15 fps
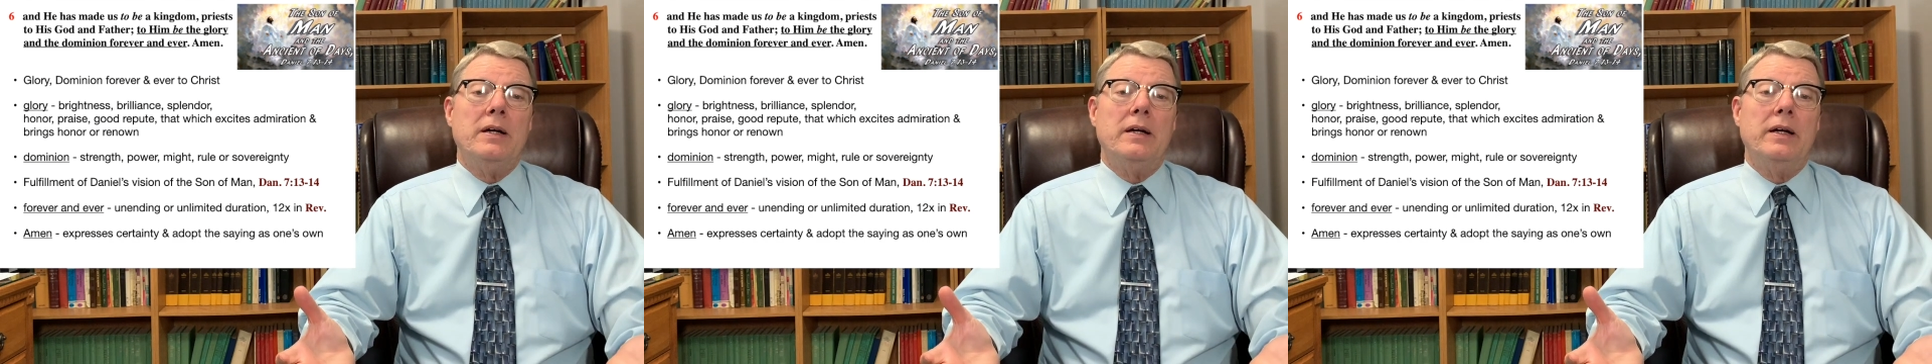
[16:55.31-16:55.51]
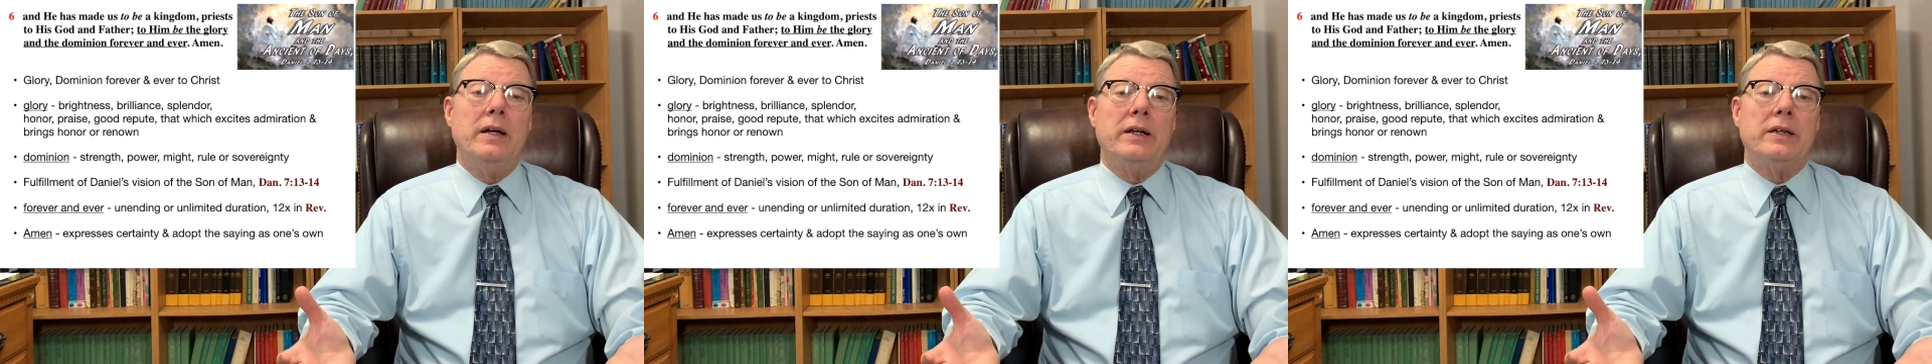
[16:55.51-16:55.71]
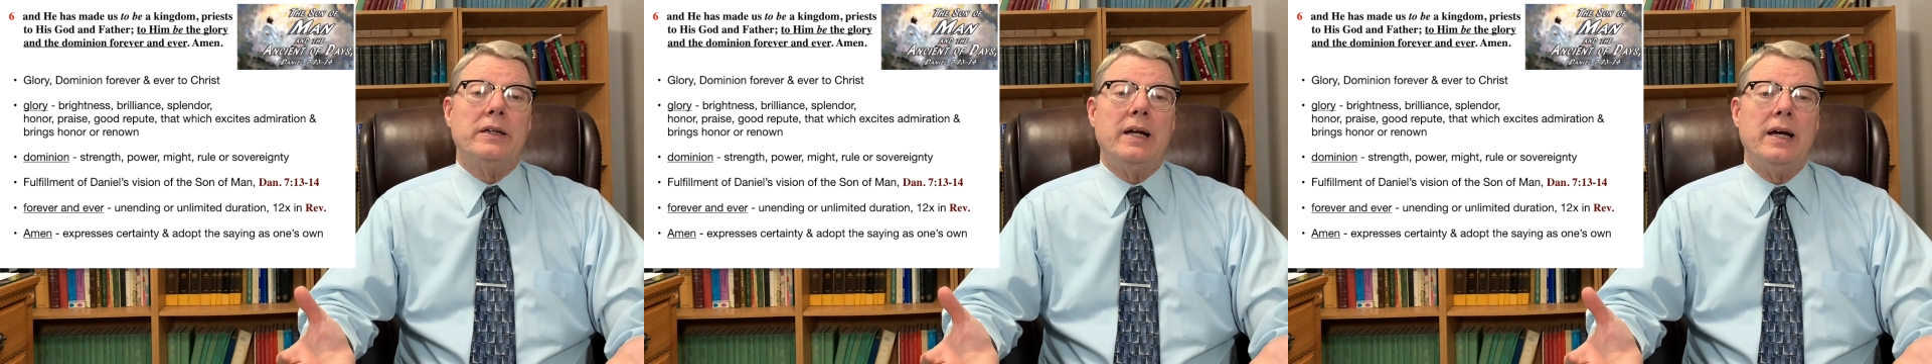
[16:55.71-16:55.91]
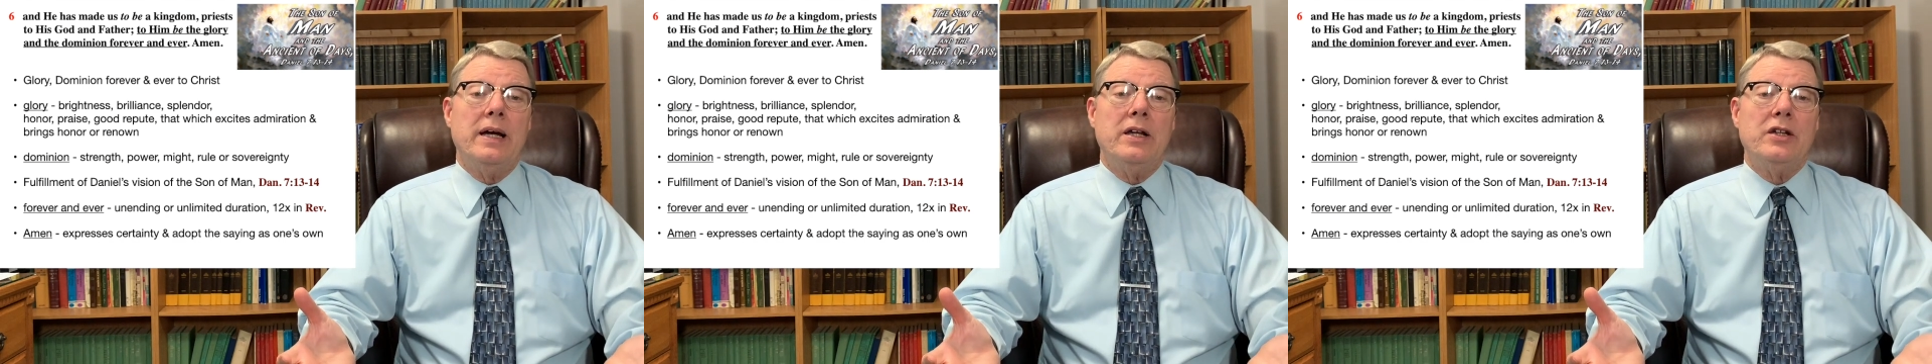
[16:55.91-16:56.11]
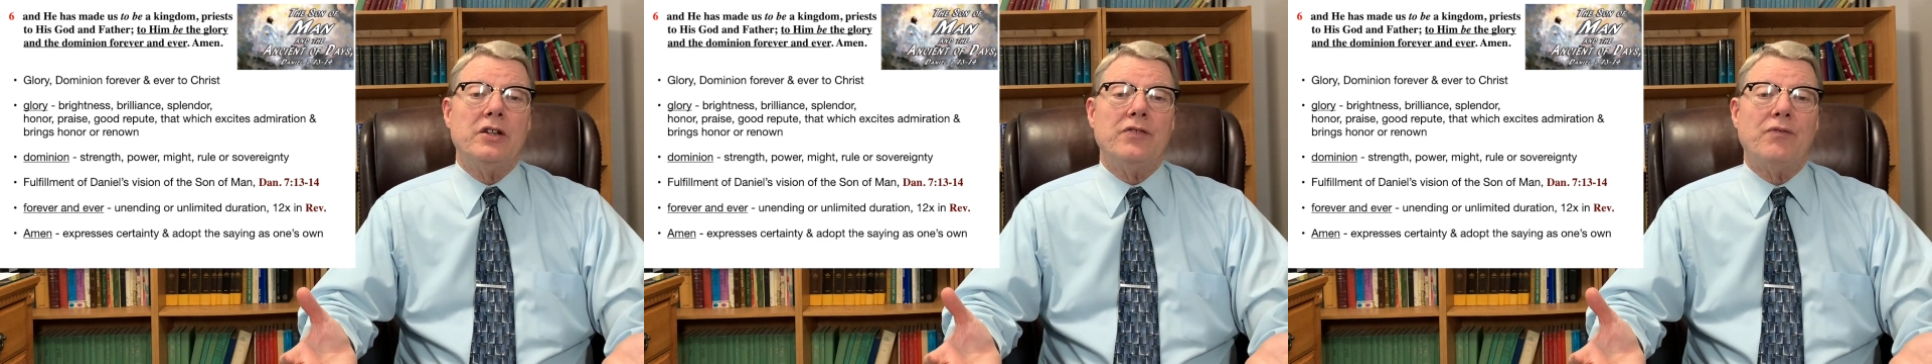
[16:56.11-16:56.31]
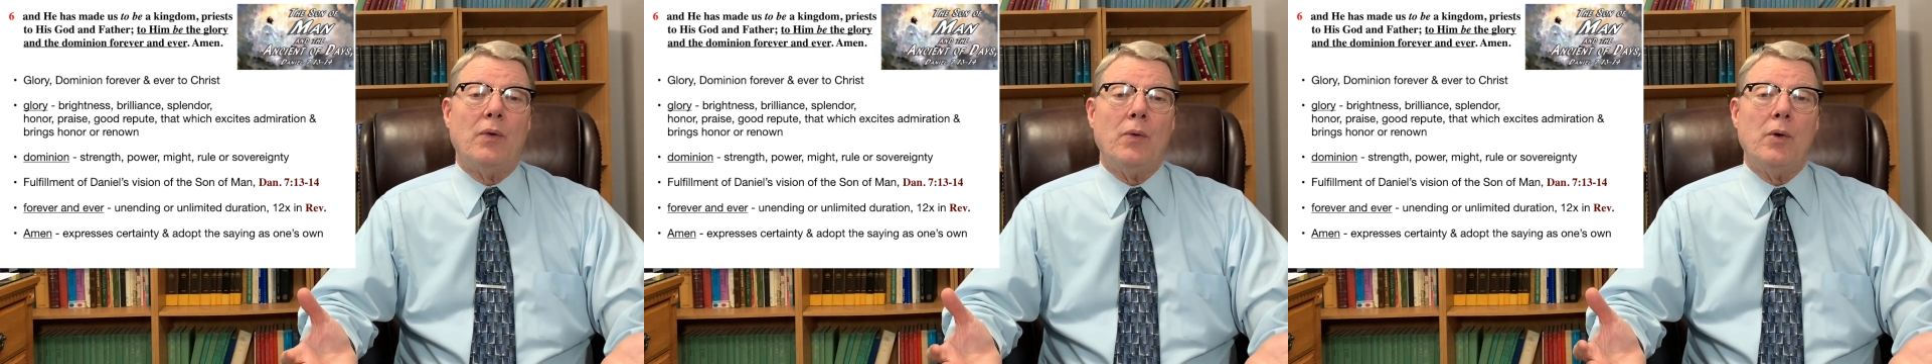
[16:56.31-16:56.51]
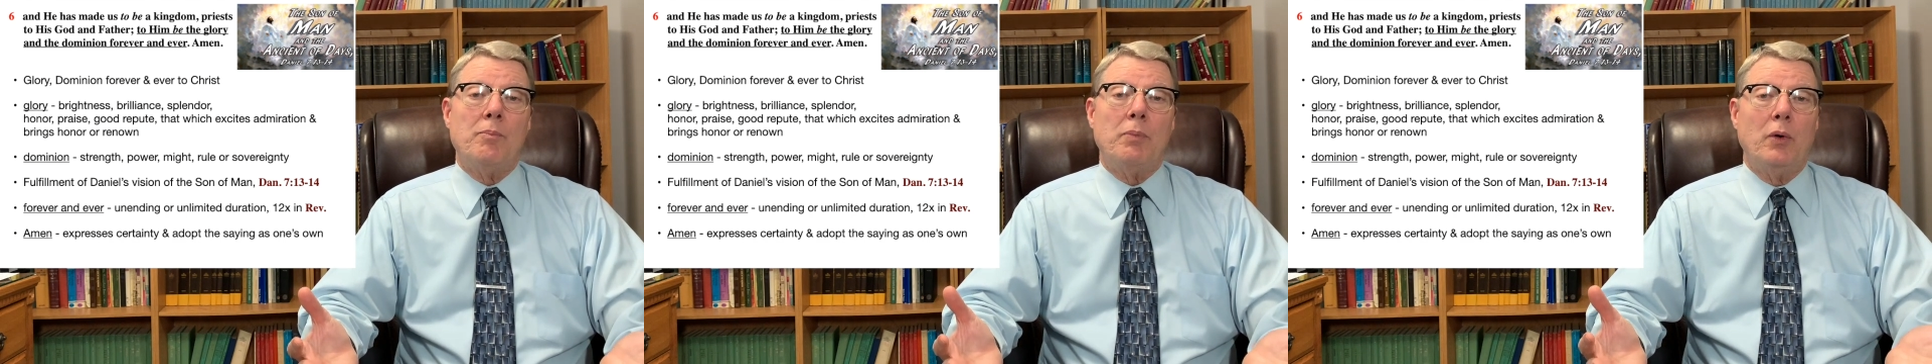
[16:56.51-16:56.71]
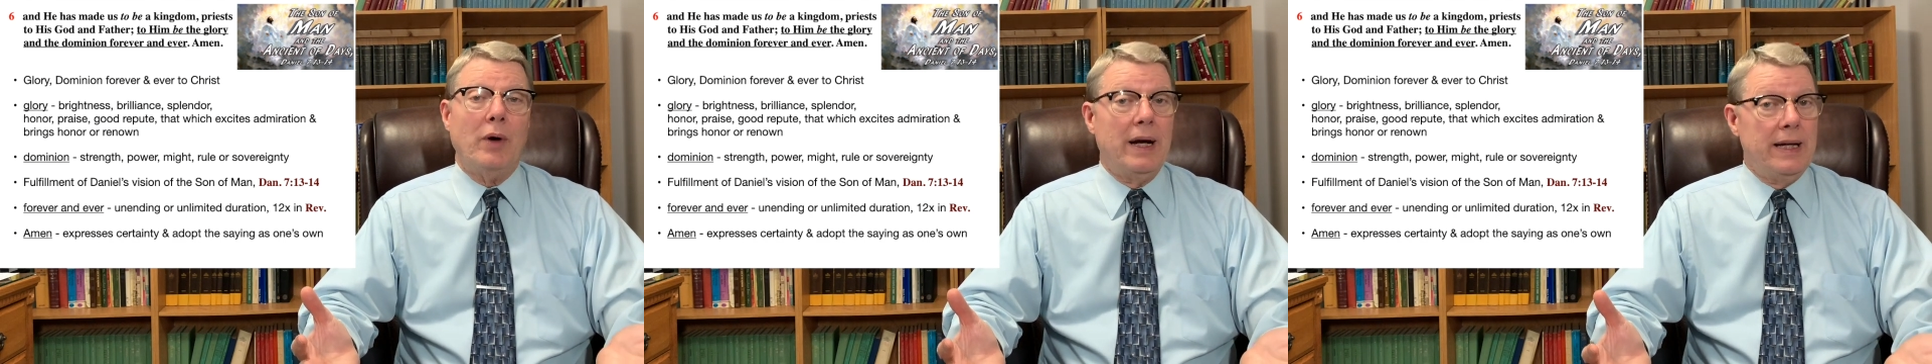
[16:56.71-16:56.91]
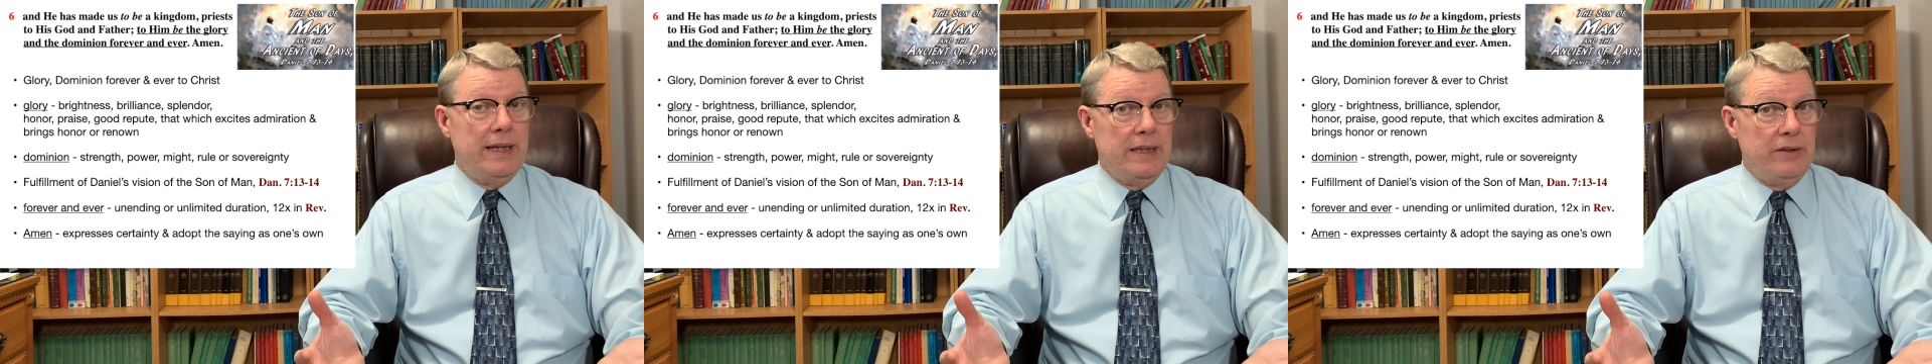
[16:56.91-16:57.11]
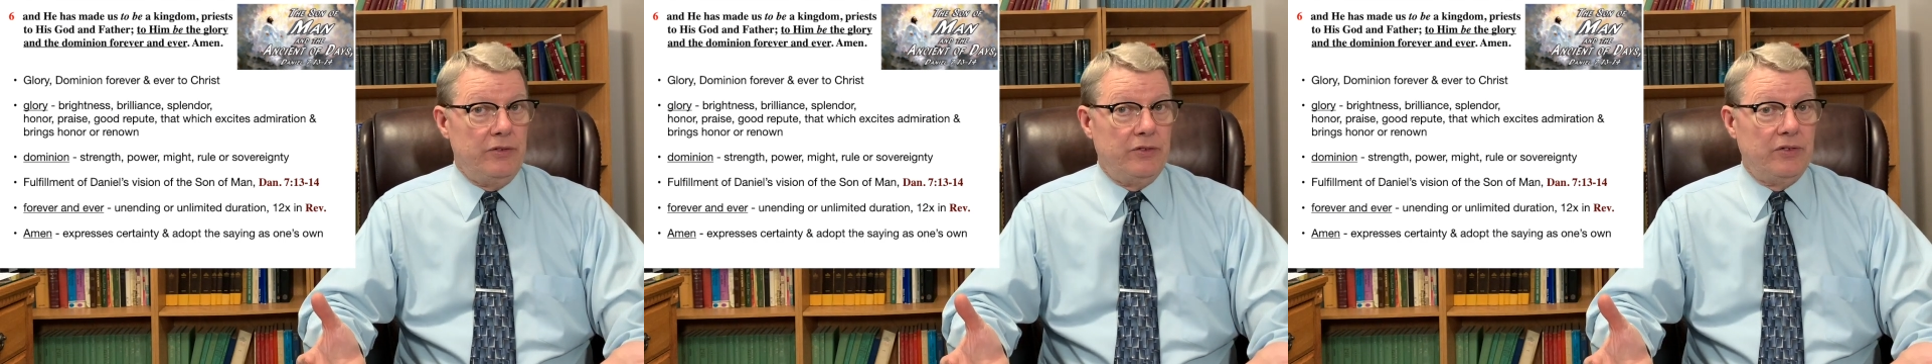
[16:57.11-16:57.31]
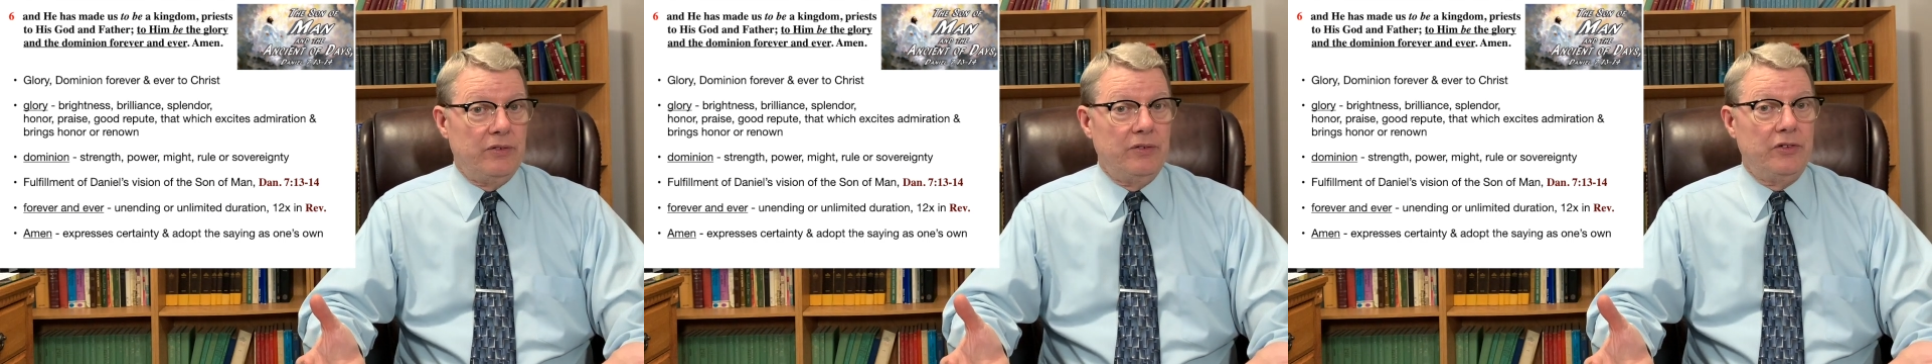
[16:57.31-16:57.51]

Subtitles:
It stands for praise.